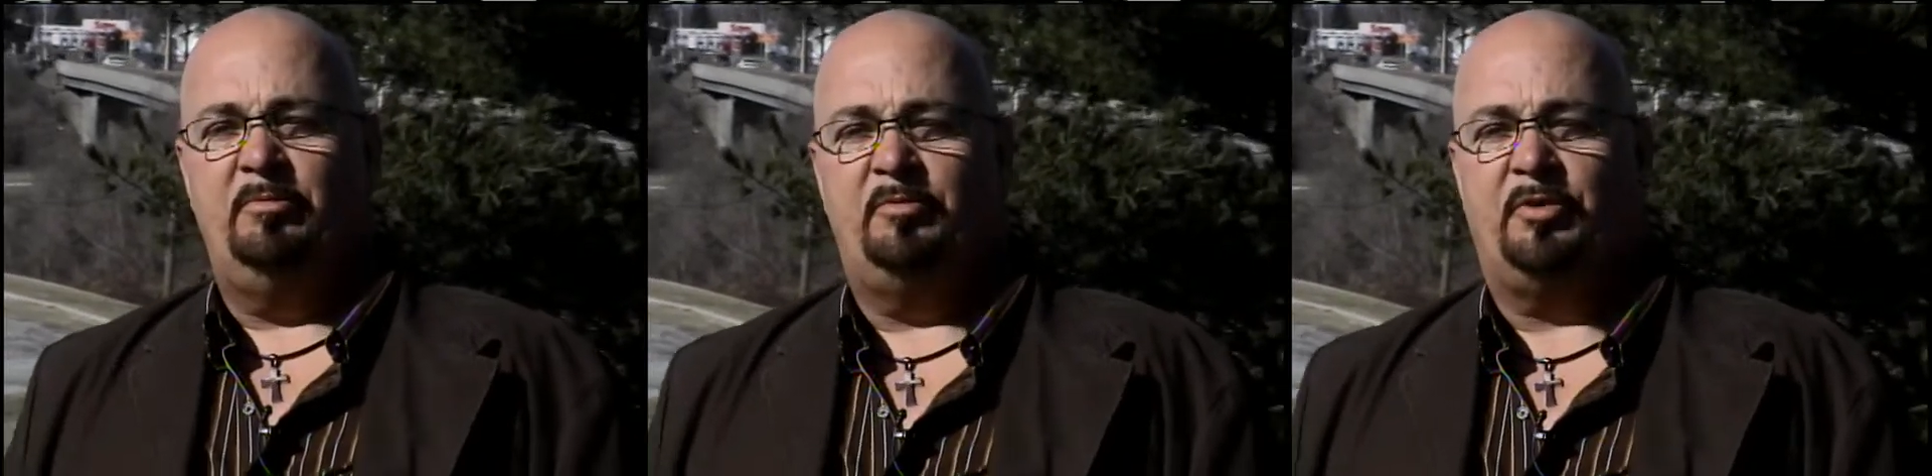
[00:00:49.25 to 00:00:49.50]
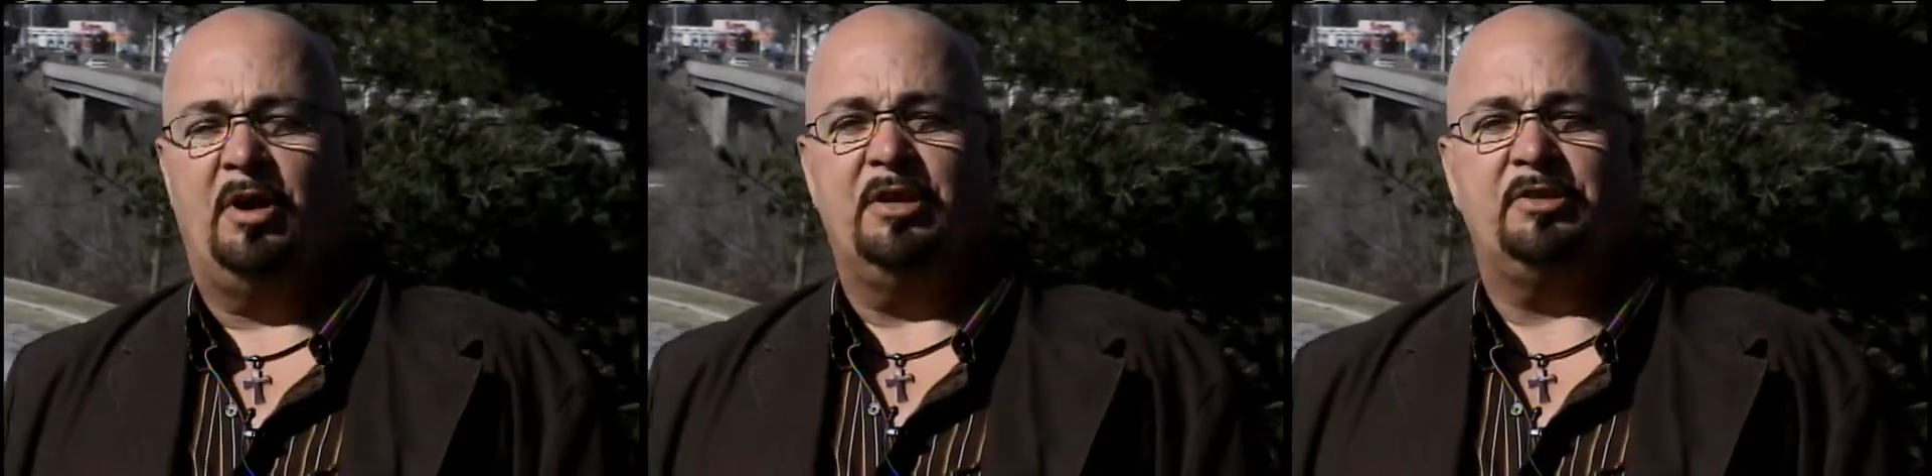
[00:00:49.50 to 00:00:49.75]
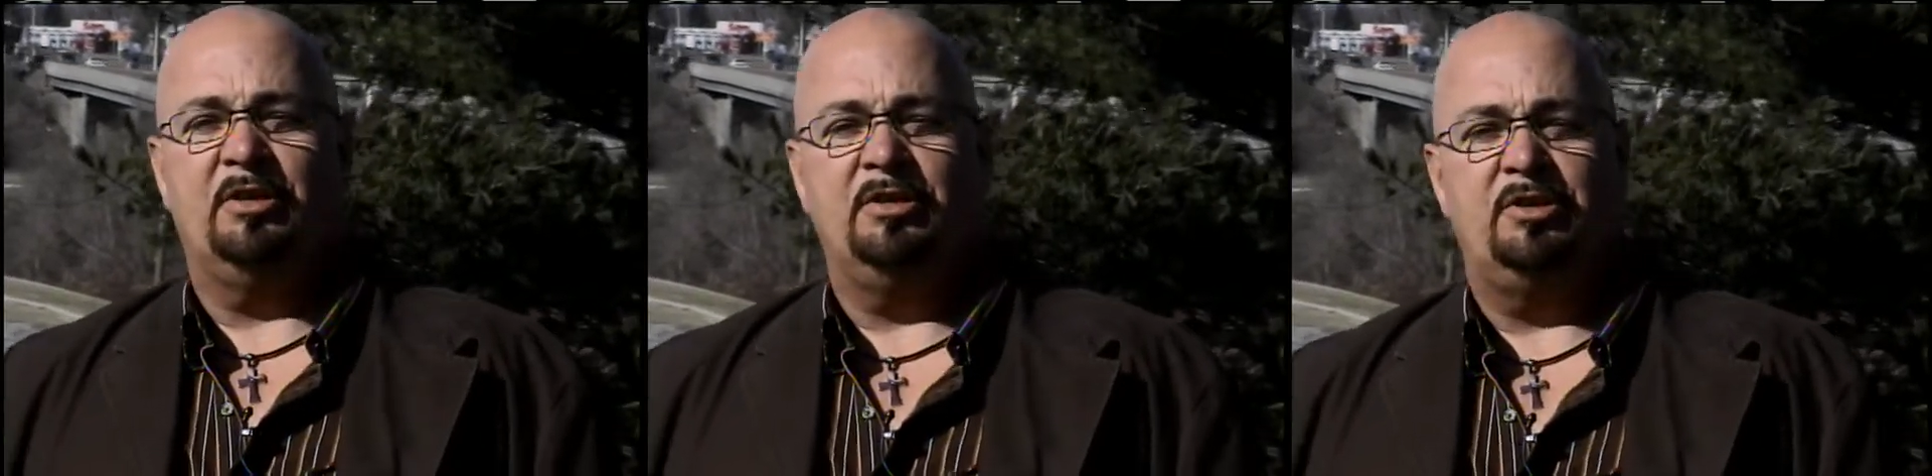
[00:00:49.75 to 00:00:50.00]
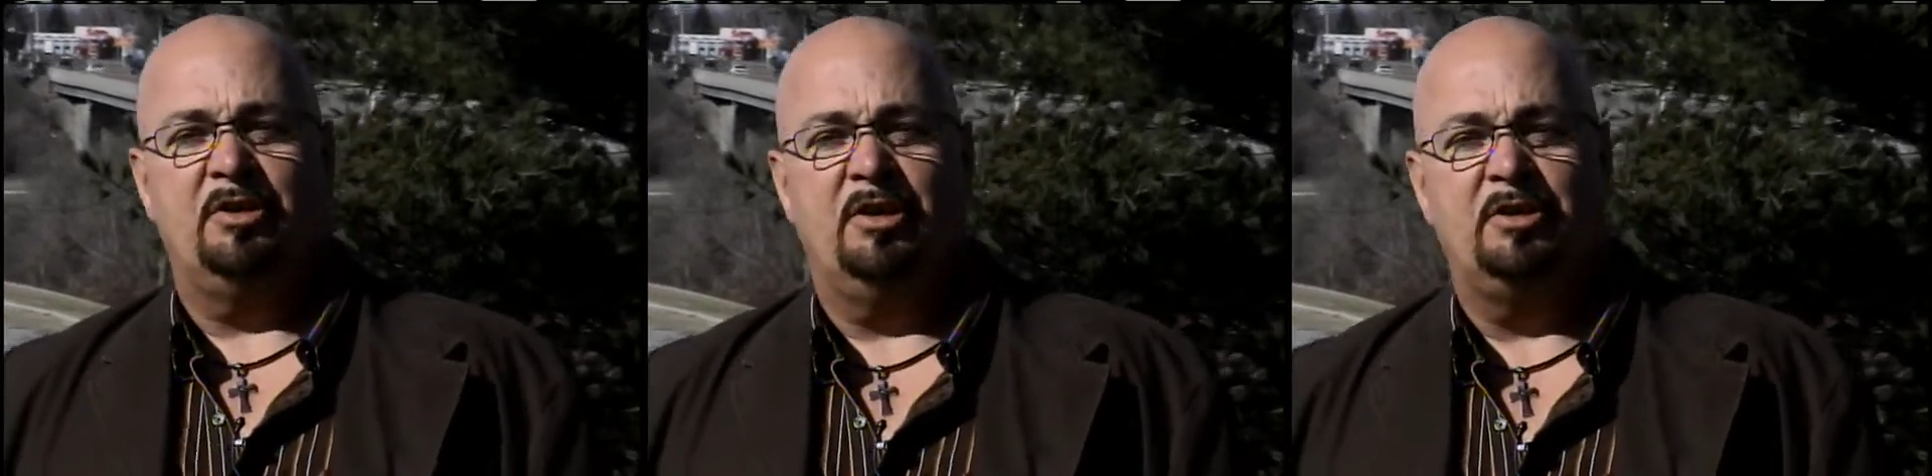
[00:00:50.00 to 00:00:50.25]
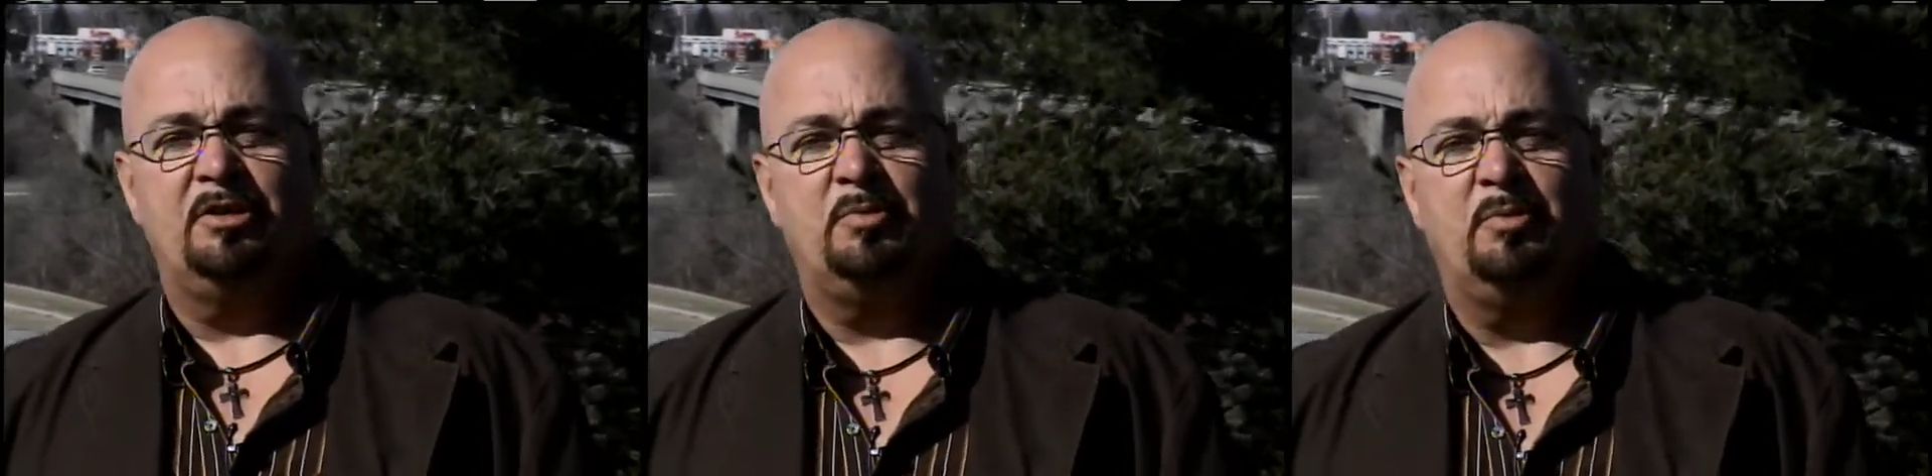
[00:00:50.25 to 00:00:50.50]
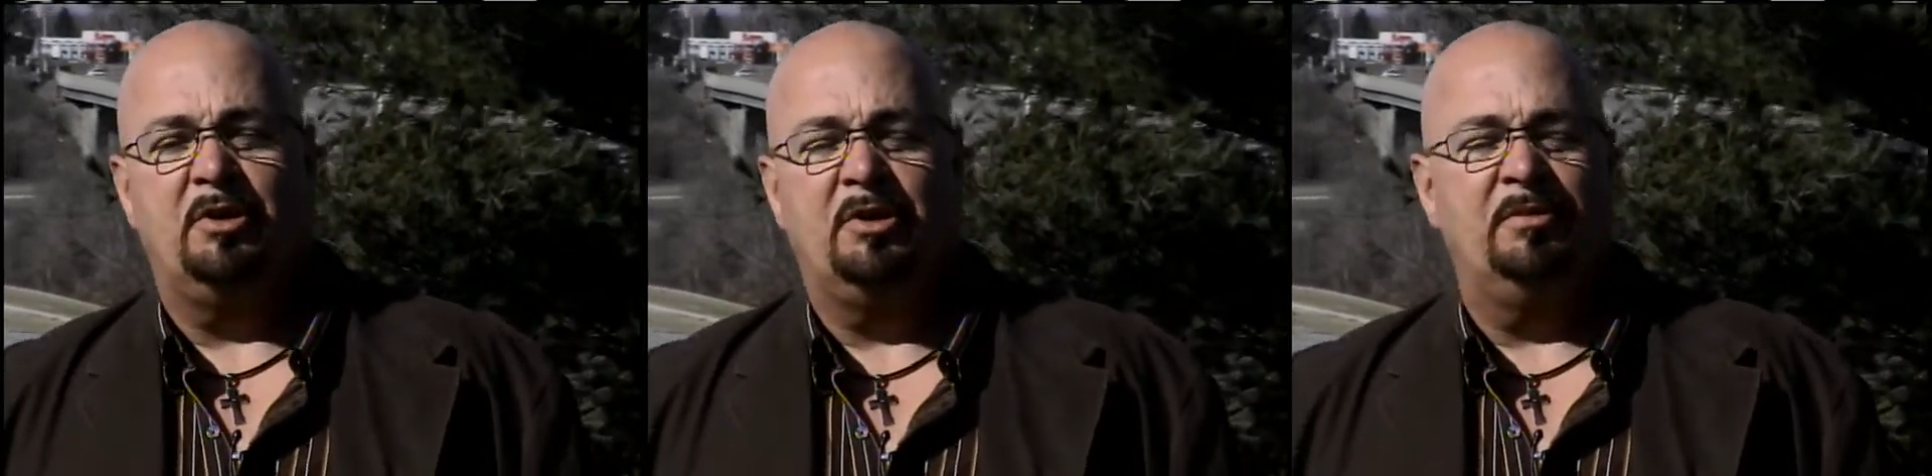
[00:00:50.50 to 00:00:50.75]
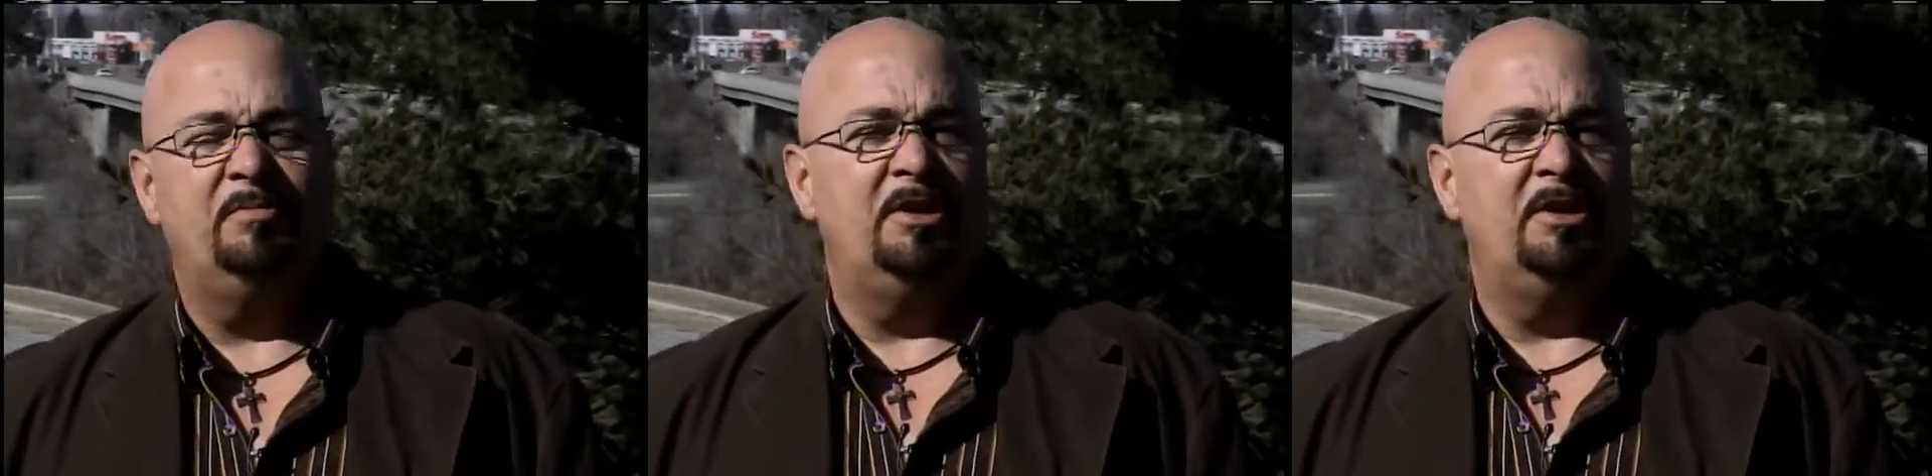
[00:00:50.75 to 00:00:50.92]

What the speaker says: thoughts on church were,